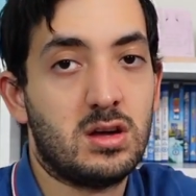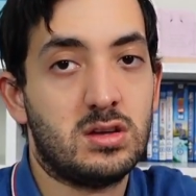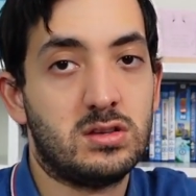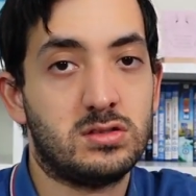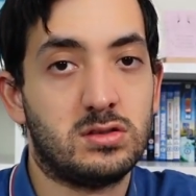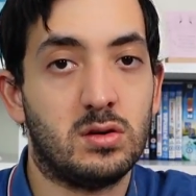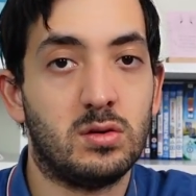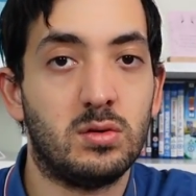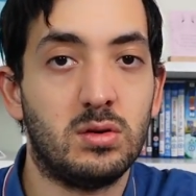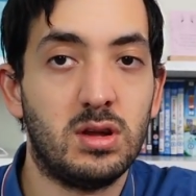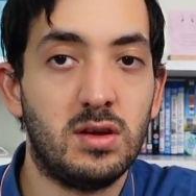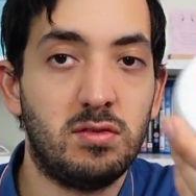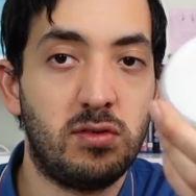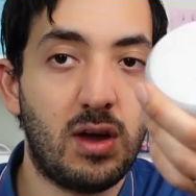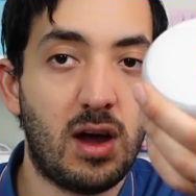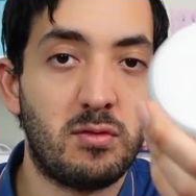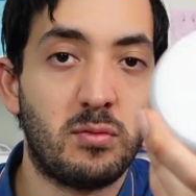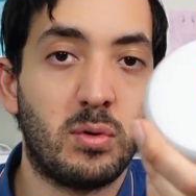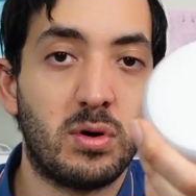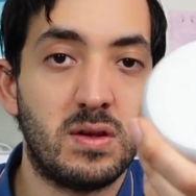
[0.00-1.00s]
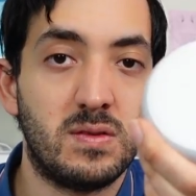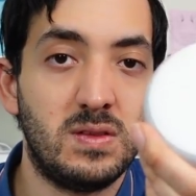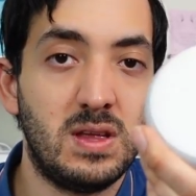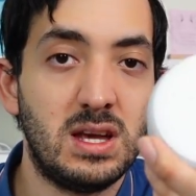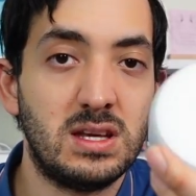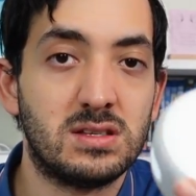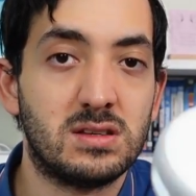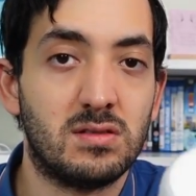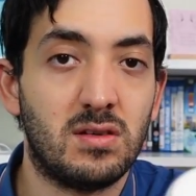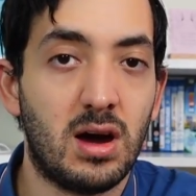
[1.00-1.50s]
So if you have one of
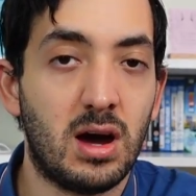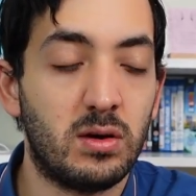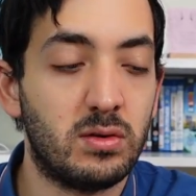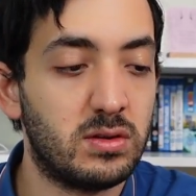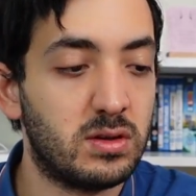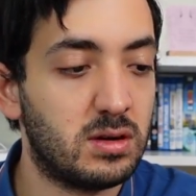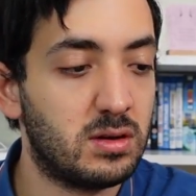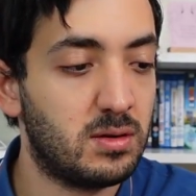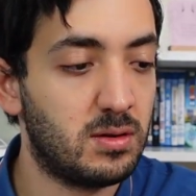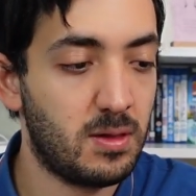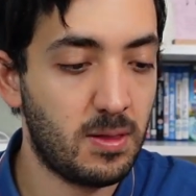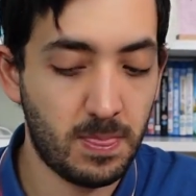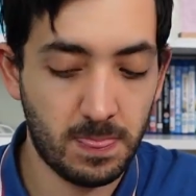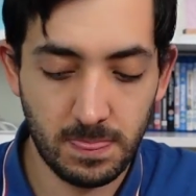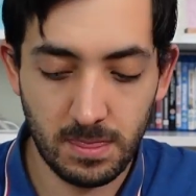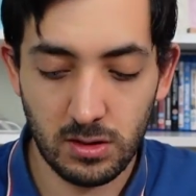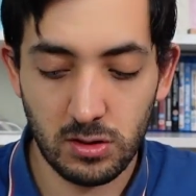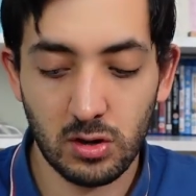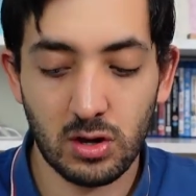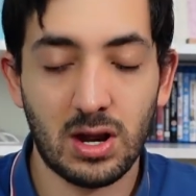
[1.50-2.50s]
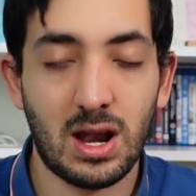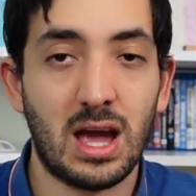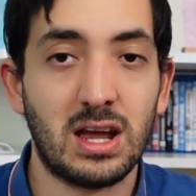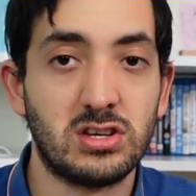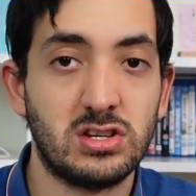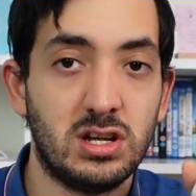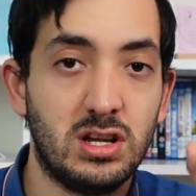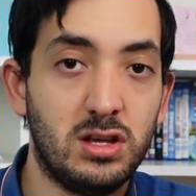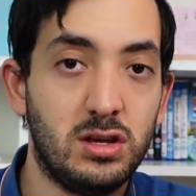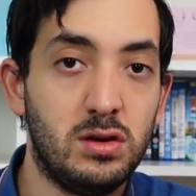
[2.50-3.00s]
these around, you can
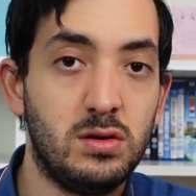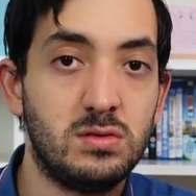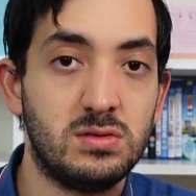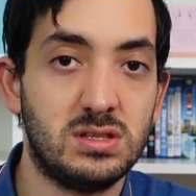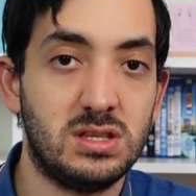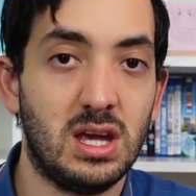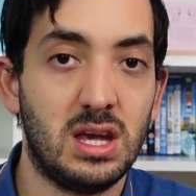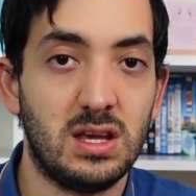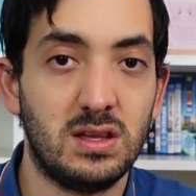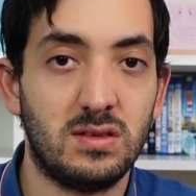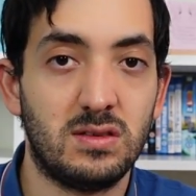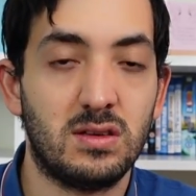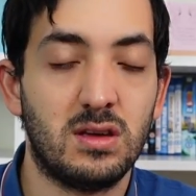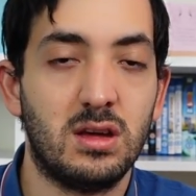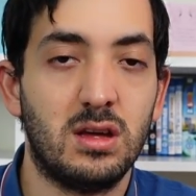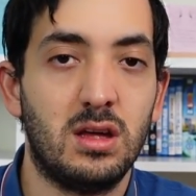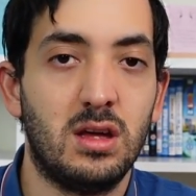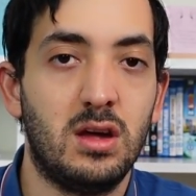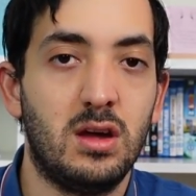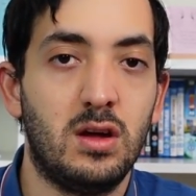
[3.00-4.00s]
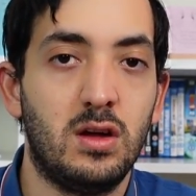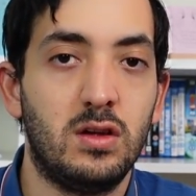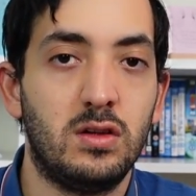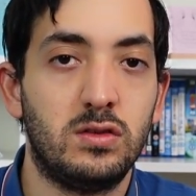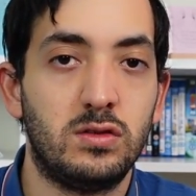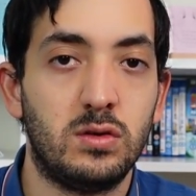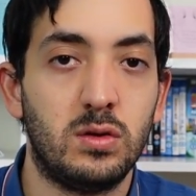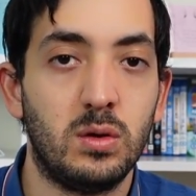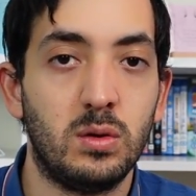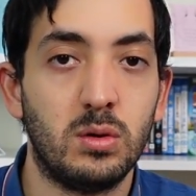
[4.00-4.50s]
actually use these
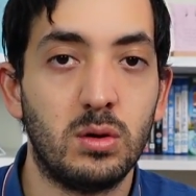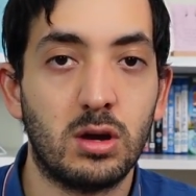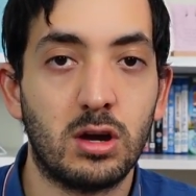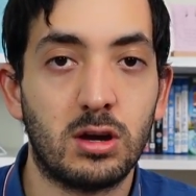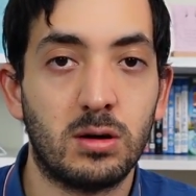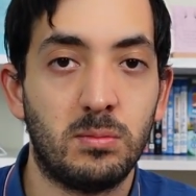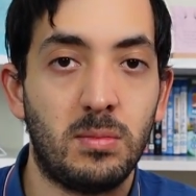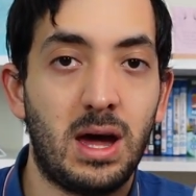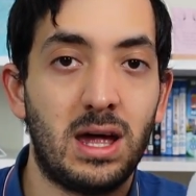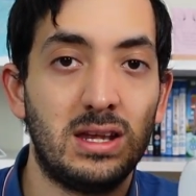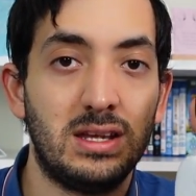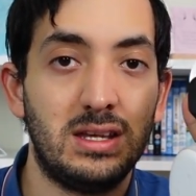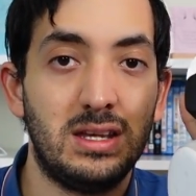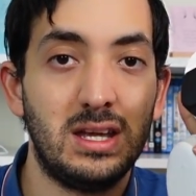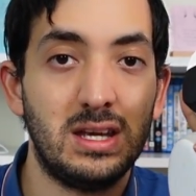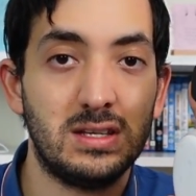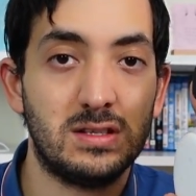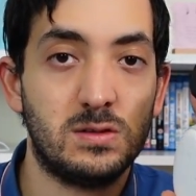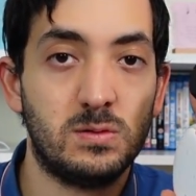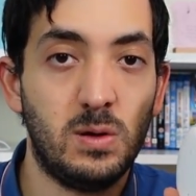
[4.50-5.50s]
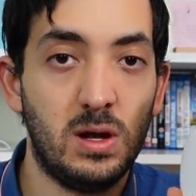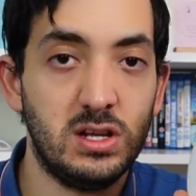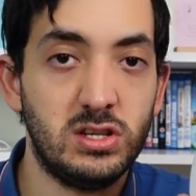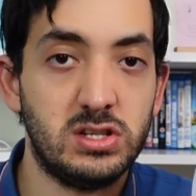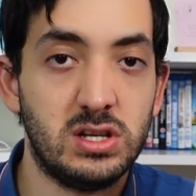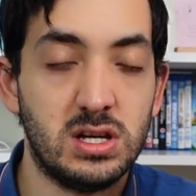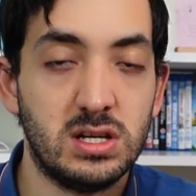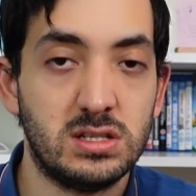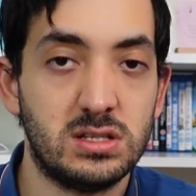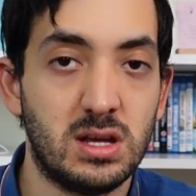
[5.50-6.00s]
to command these
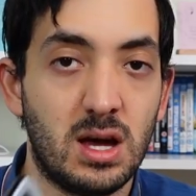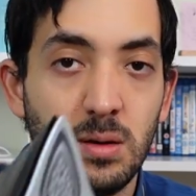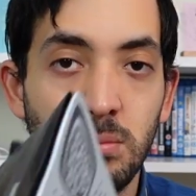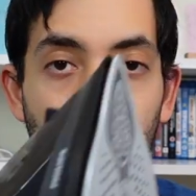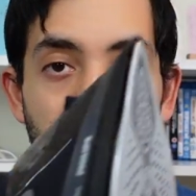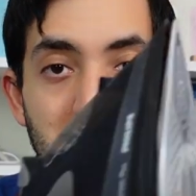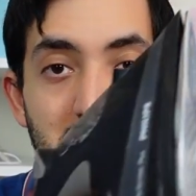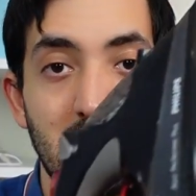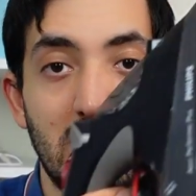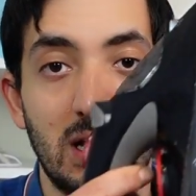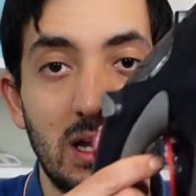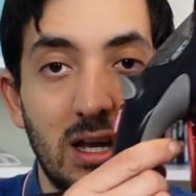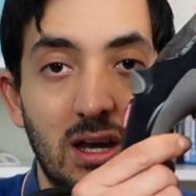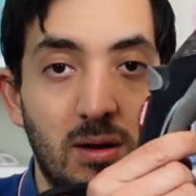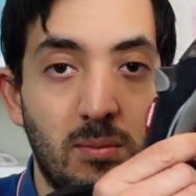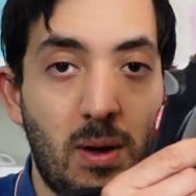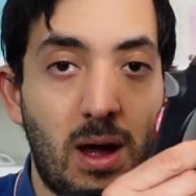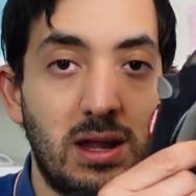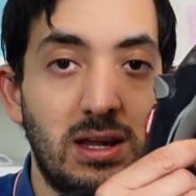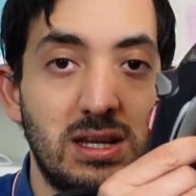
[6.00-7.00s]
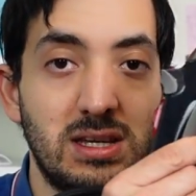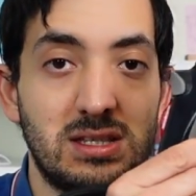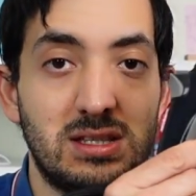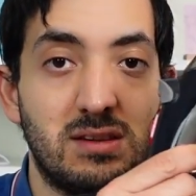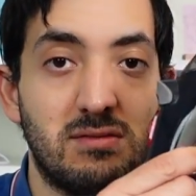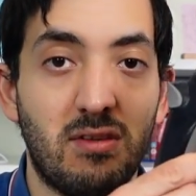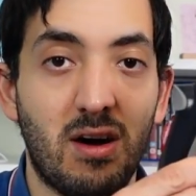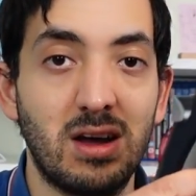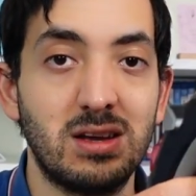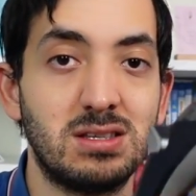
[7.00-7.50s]
switches and basically command these
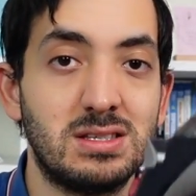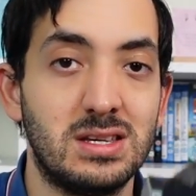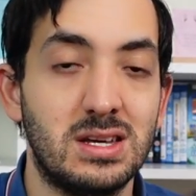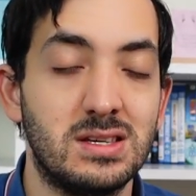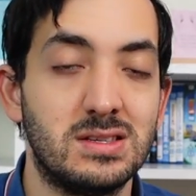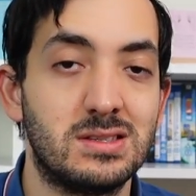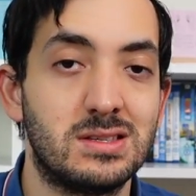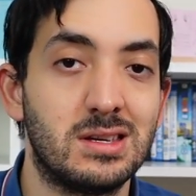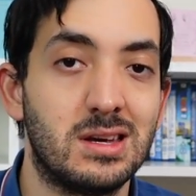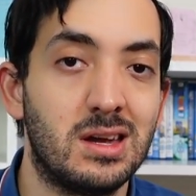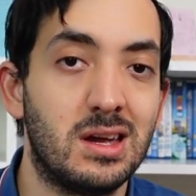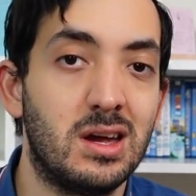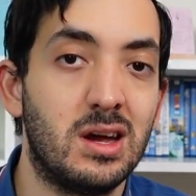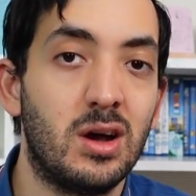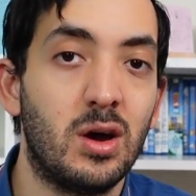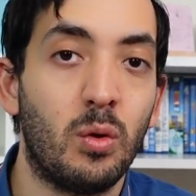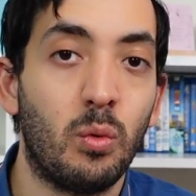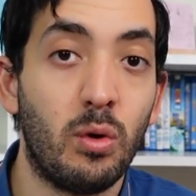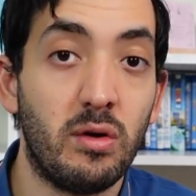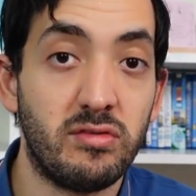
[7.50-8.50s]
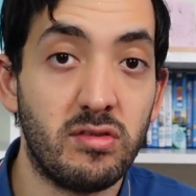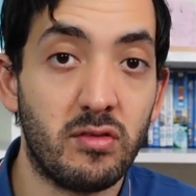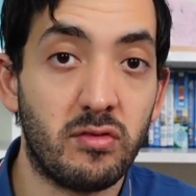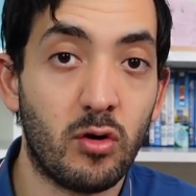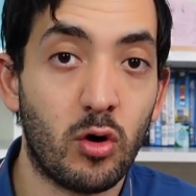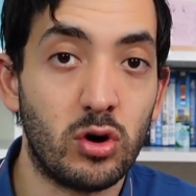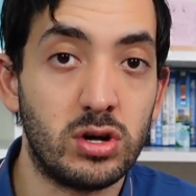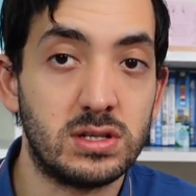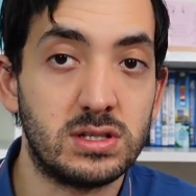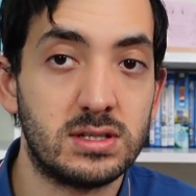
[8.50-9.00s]
devices with your
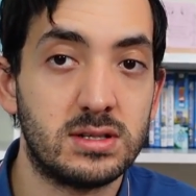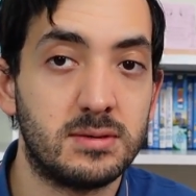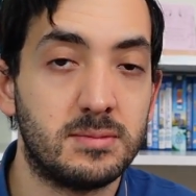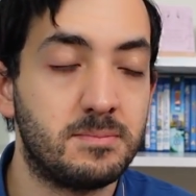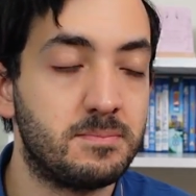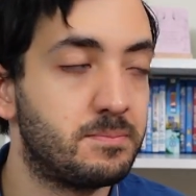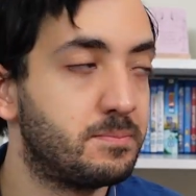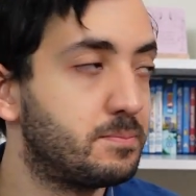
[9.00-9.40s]
voice.